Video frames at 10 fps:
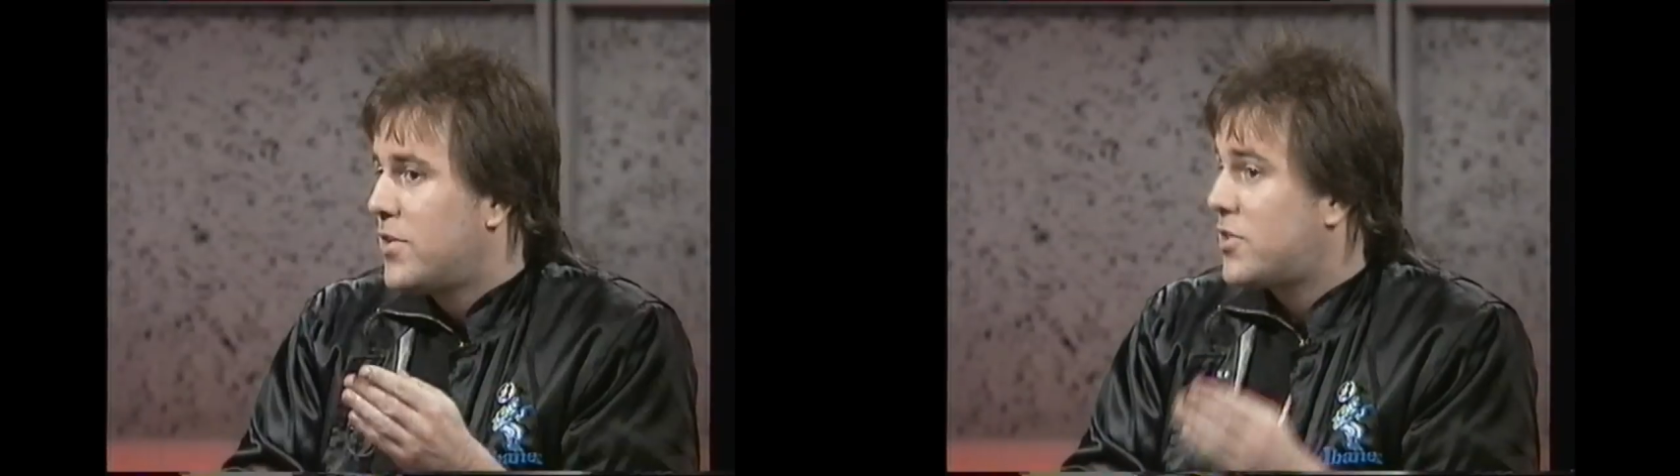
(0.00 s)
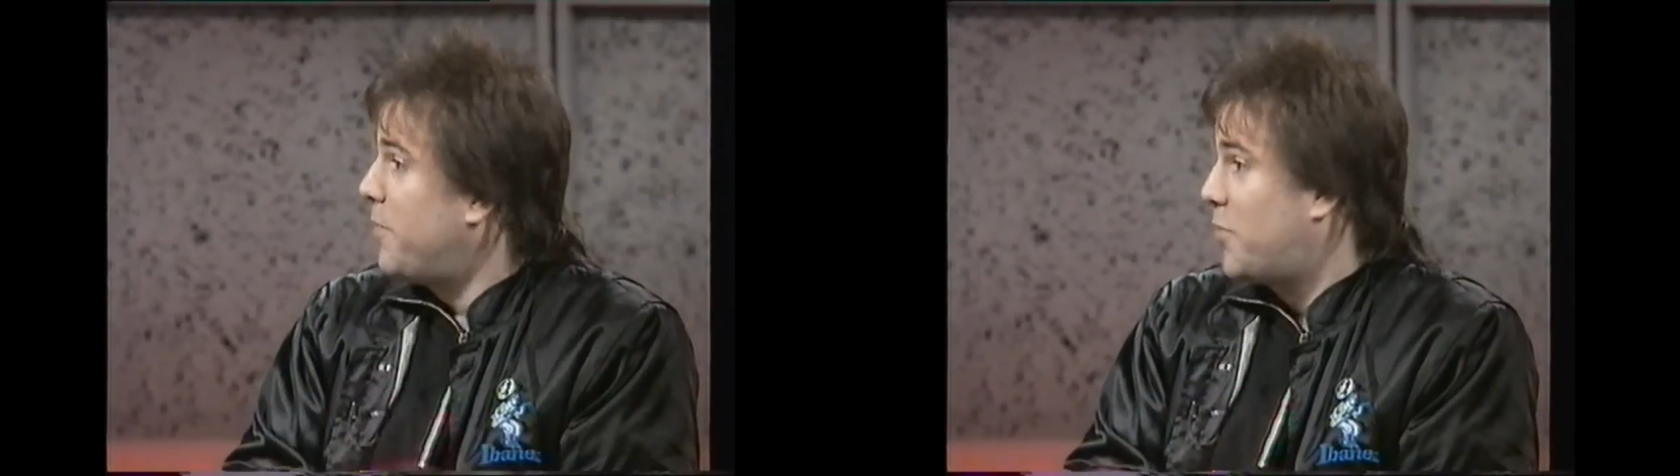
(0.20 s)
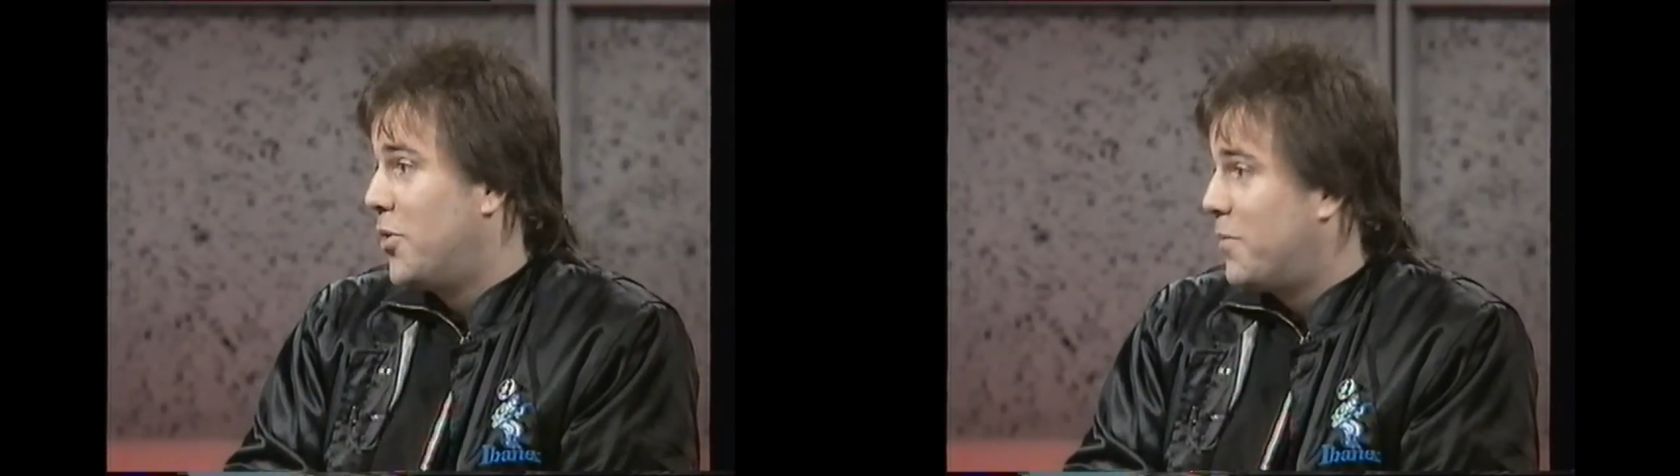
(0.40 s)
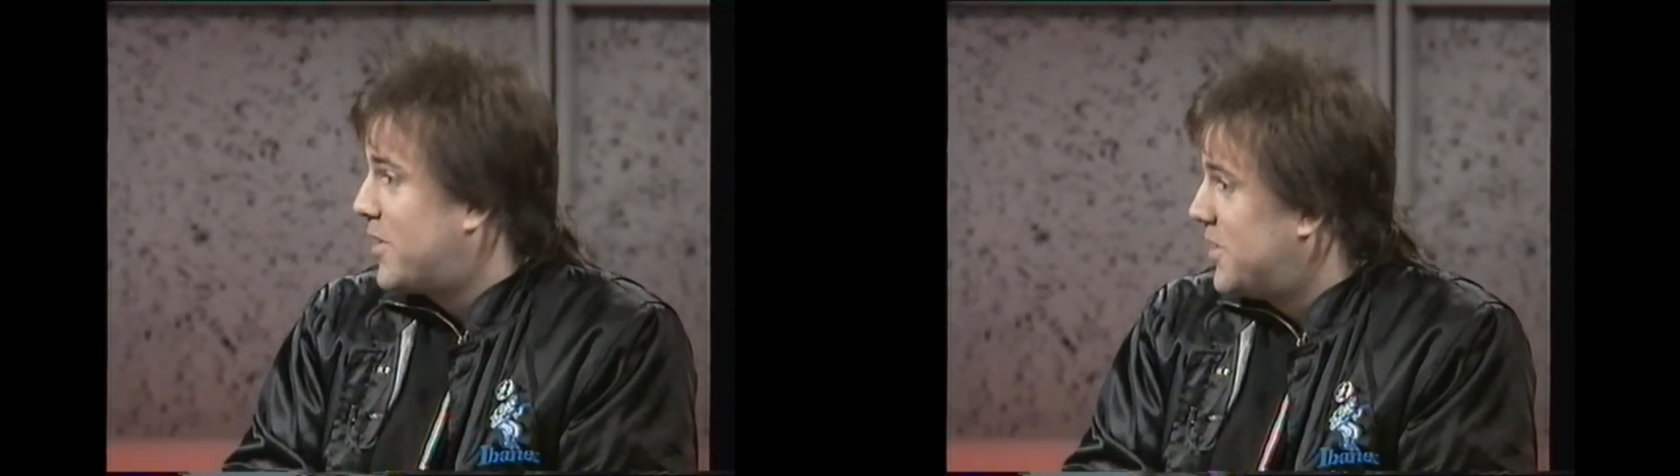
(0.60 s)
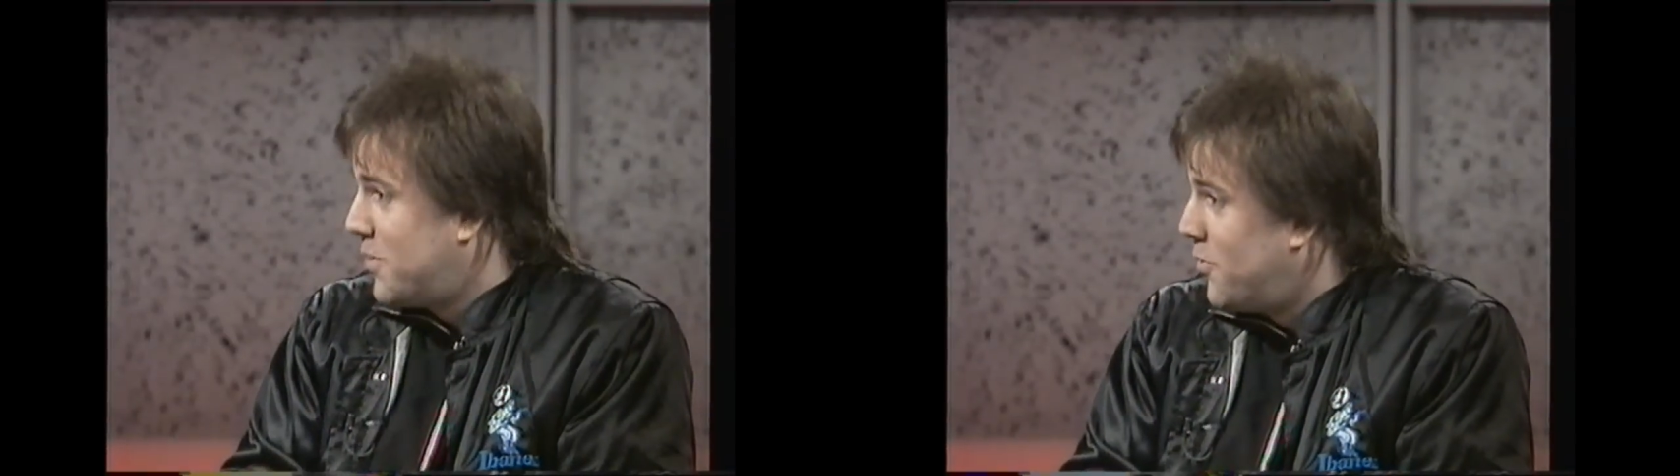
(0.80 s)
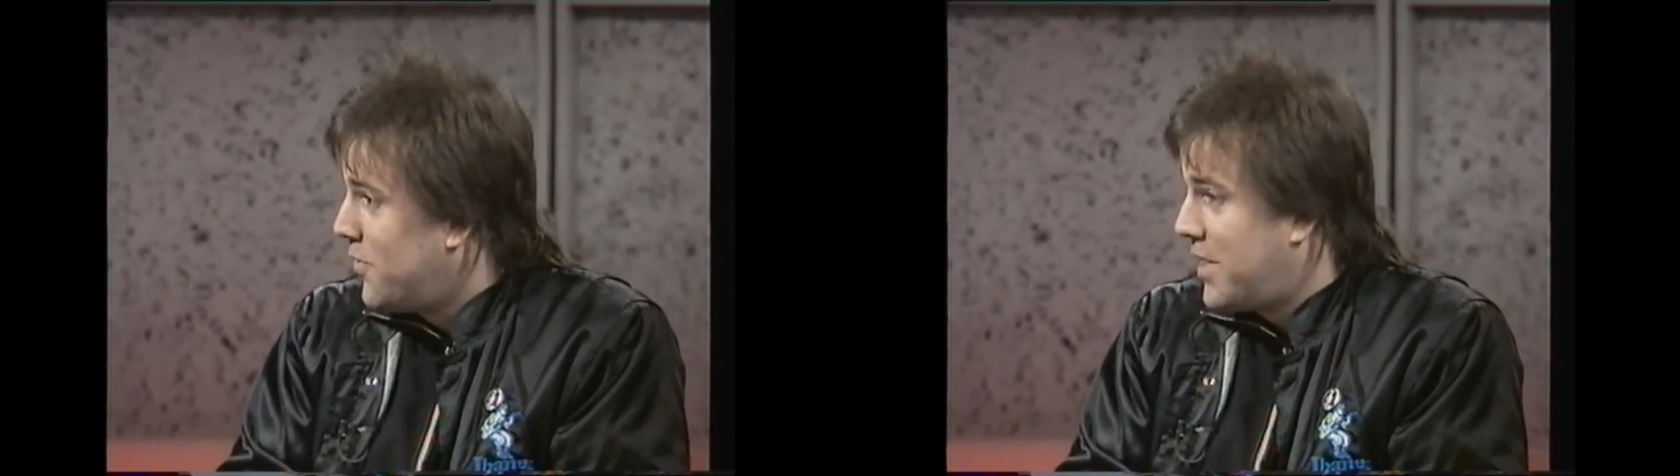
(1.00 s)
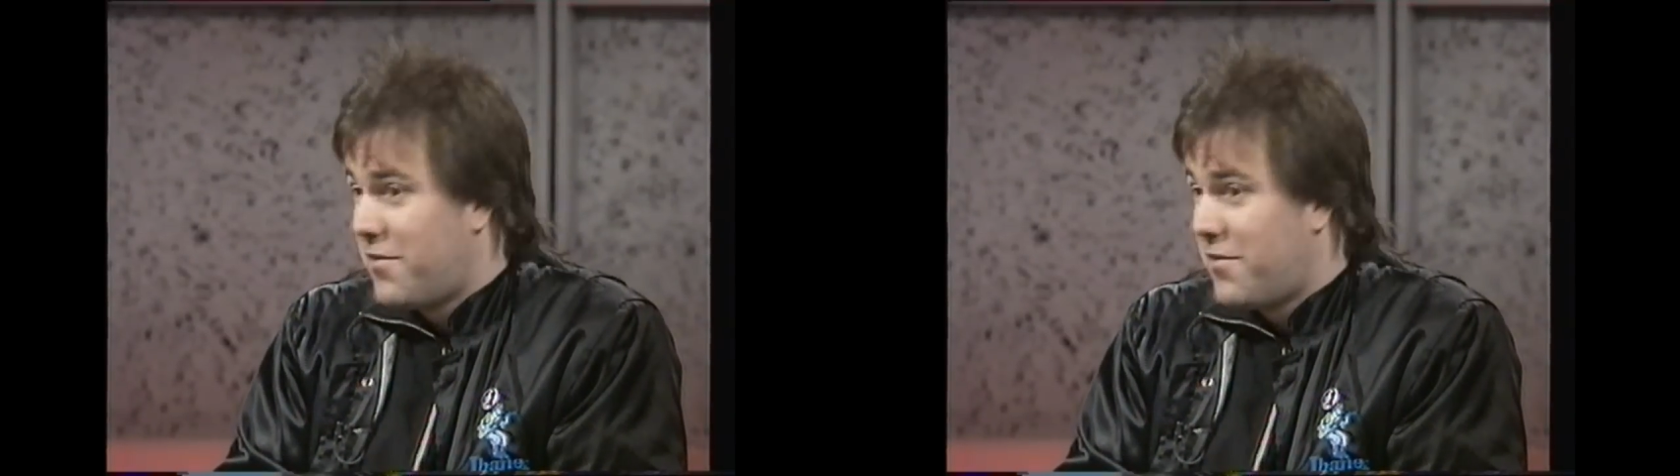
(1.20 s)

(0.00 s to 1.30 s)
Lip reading: stop doing it because you're ruining